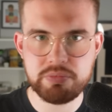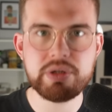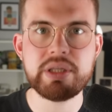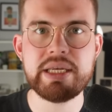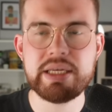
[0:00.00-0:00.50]

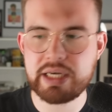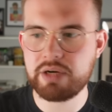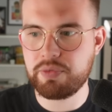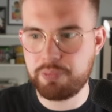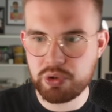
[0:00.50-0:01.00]
the kind
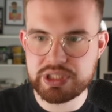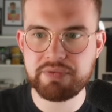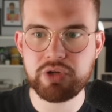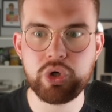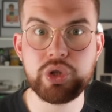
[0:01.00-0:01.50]
of reports
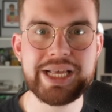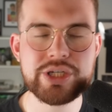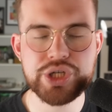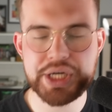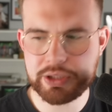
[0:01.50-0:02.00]
I've done on
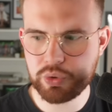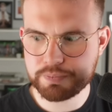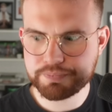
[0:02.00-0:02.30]
this channel,